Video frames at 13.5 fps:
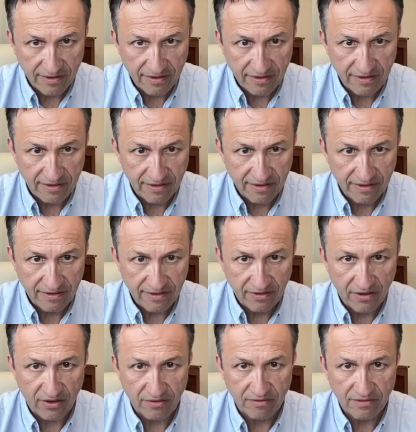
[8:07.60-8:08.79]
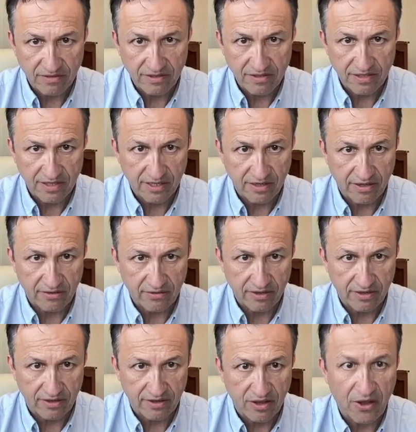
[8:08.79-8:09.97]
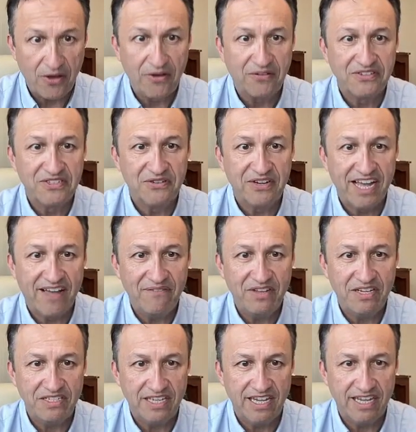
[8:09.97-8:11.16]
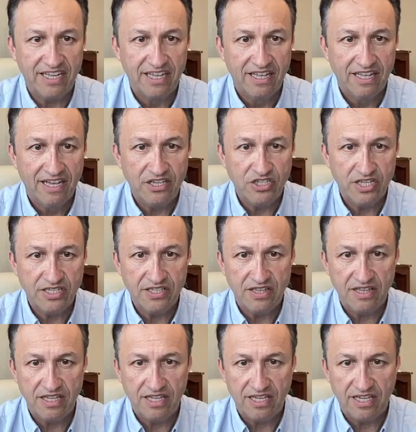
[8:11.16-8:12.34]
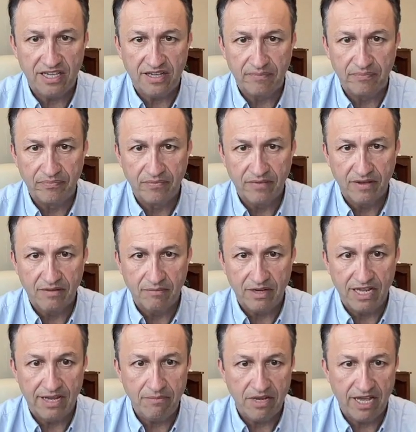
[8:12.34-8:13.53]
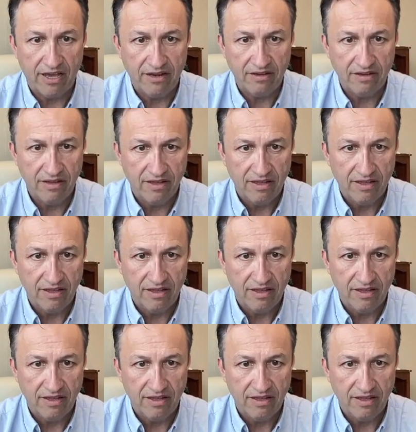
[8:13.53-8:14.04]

Uh, oh, because it's at one hundred. Oh, so what happened is I adjusted the uh, a name down.